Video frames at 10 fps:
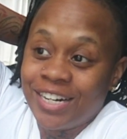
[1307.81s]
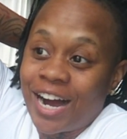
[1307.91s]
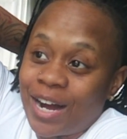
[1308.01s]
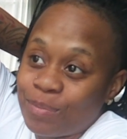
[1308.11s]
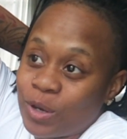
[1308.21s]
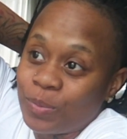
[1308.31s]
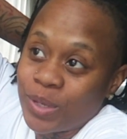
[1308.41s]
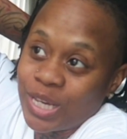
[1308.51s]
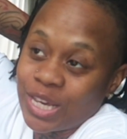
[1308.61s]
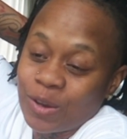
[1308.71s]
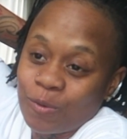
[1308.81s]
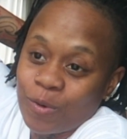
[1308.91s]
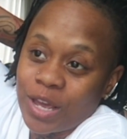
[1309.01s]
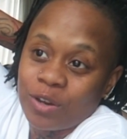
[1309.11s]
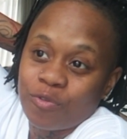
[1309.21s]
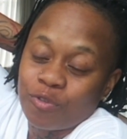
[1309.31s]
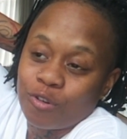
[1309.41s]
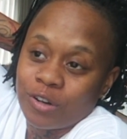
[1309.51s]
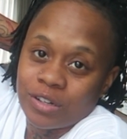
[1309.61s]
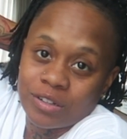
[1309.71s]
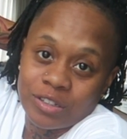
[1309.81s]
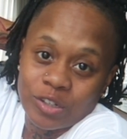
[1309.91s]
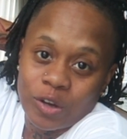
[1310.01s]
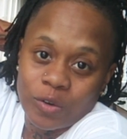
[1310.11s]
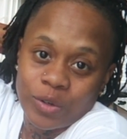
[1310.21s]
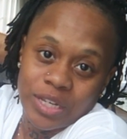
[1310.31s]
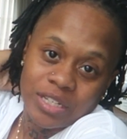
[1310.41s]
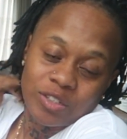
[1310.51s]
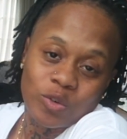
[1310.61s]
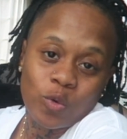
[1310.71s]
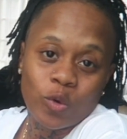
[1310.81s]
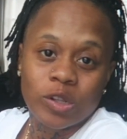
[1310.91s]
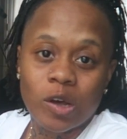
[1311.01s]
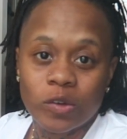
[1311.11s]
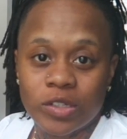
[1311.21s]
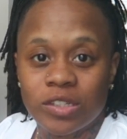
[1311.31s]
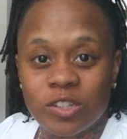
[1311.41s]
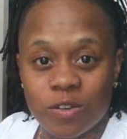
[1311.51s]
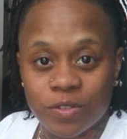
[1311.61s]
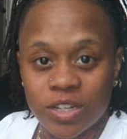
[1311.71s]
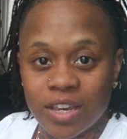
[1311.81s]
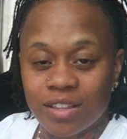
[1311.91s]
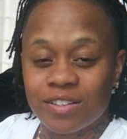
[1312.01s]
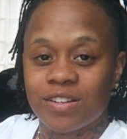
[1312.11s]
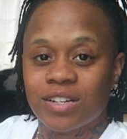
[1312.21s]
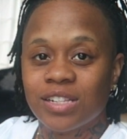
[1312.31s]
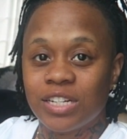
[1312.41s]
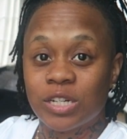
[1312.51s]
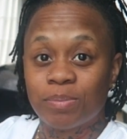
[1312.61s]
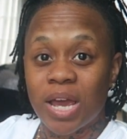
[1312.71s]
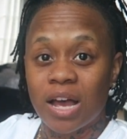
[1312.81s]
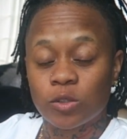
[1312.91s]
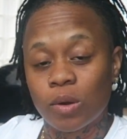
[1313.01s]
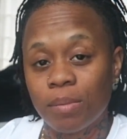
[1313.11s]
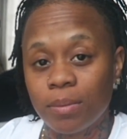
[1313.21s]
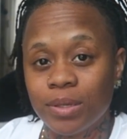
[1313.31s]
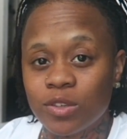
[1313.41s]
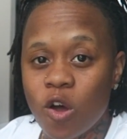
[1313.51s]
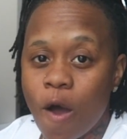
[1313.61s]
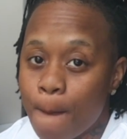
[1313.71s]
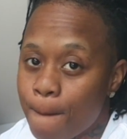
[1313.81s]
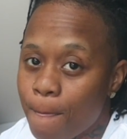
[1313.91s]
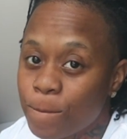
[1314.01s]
I'm gonna be getting ready for, you know, getting school clothes and stuff together and cleaning up the house while baby's gone.